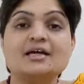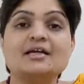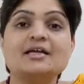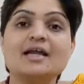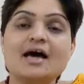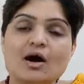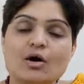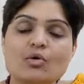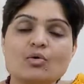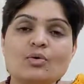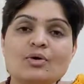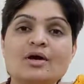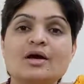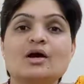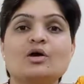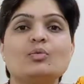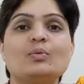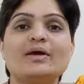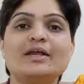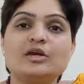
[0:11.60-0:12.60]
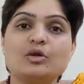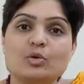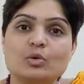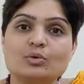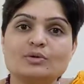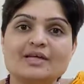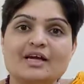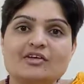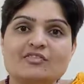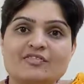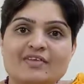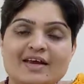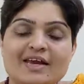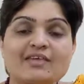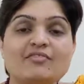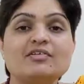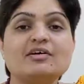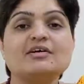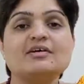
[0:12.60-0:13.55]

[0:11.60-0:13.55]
Now, we know that whenever